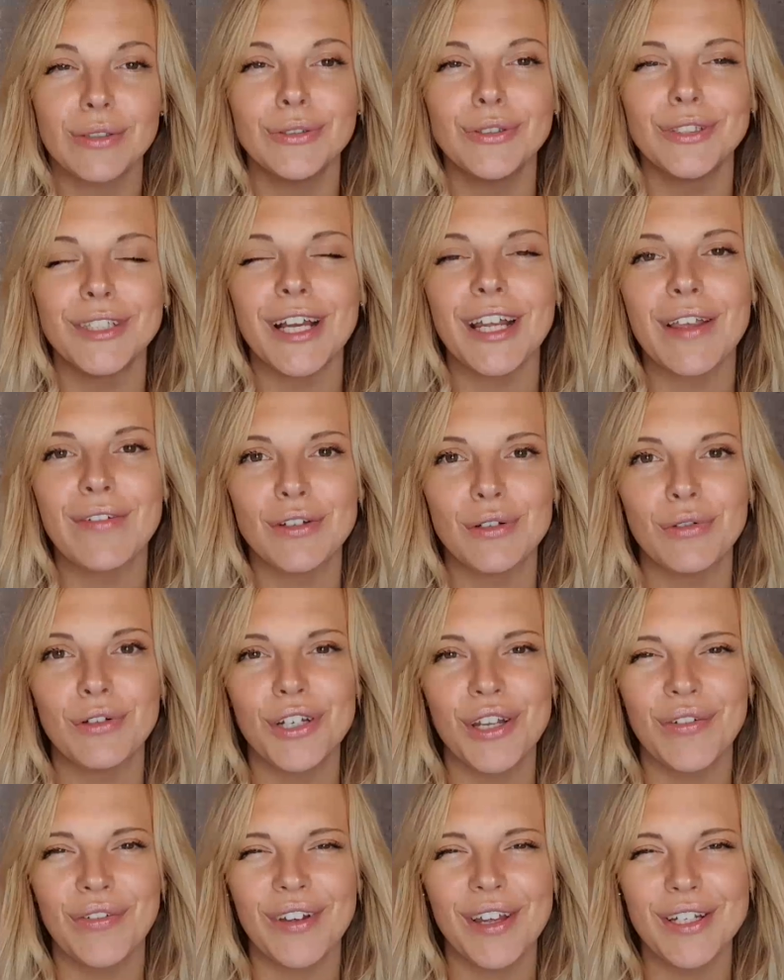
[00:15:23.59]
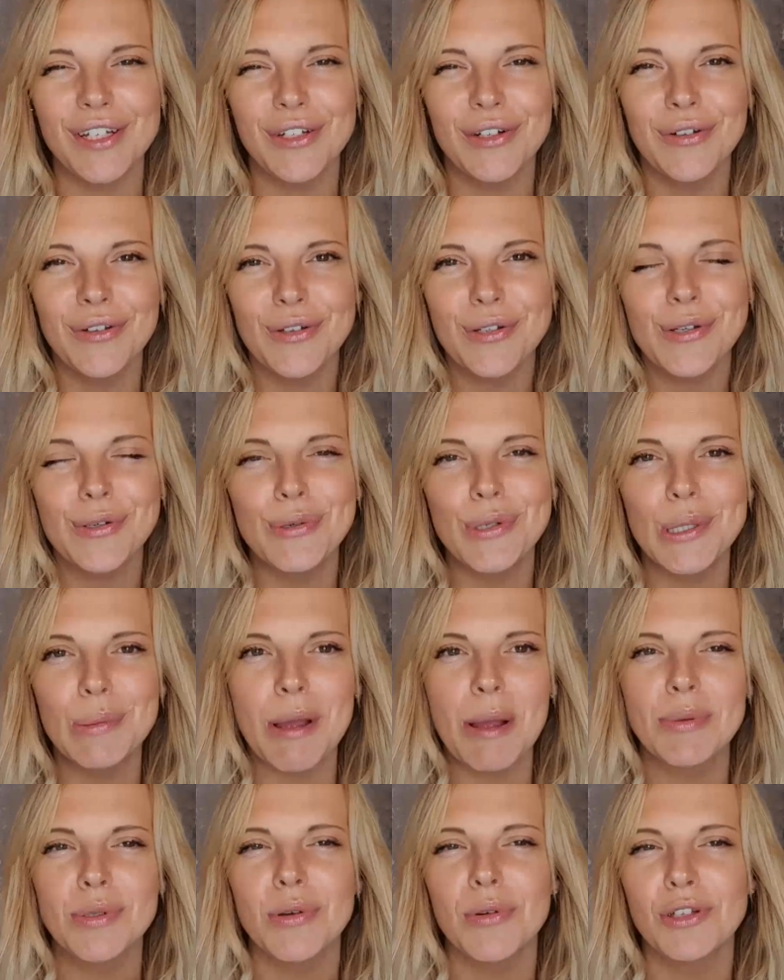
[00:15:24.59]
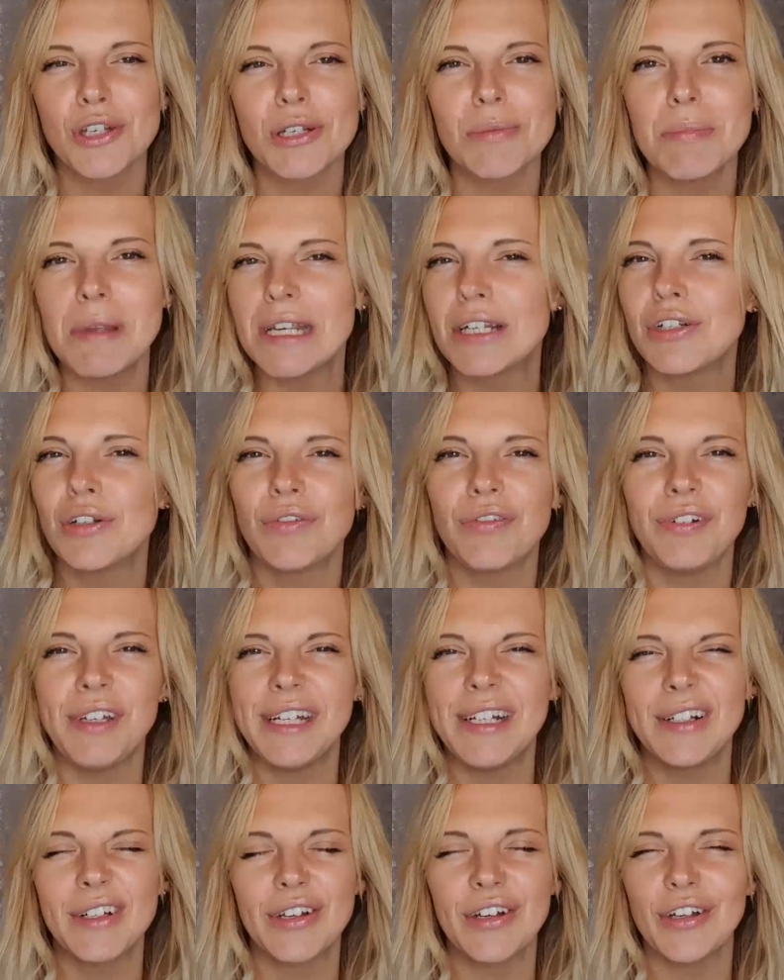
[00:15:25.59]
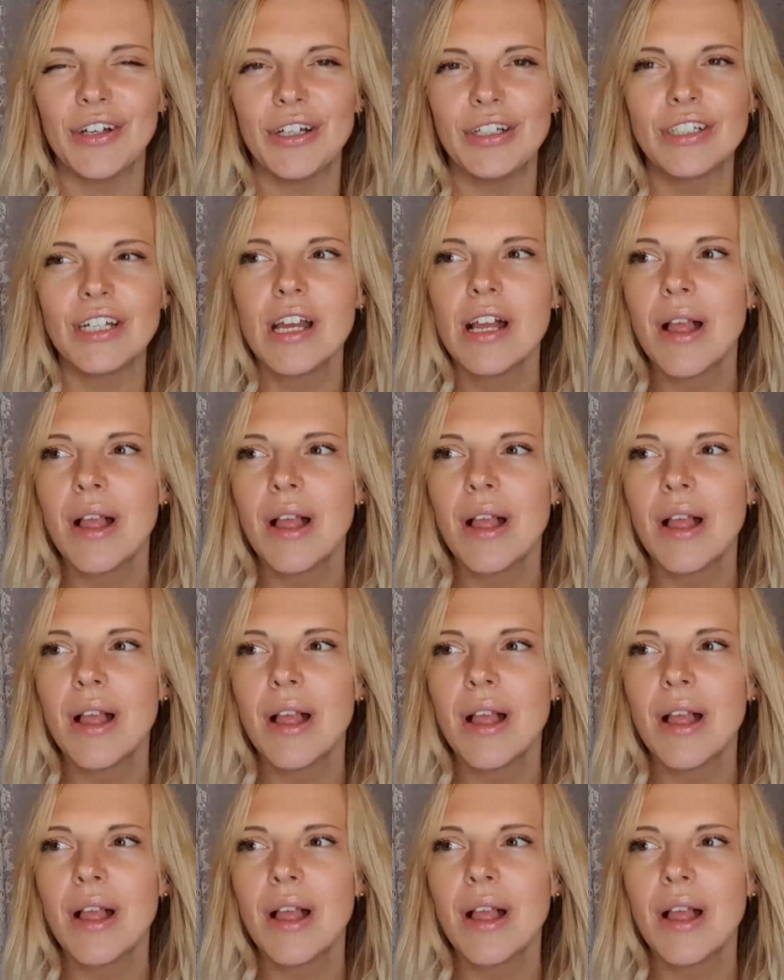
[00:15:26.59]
oh, that gives you shivers, you know, those goosebumps, or it just makes you feel good,